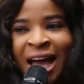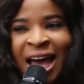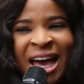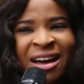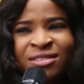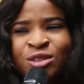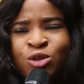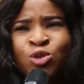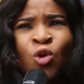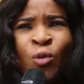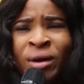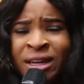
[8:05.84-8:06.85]
I have
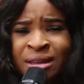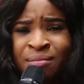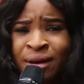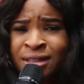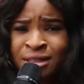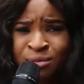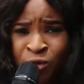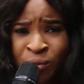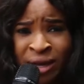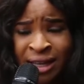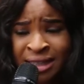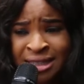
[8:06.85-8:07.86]
so many best
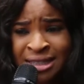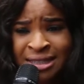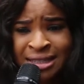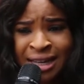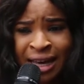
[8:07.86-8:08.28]
moments.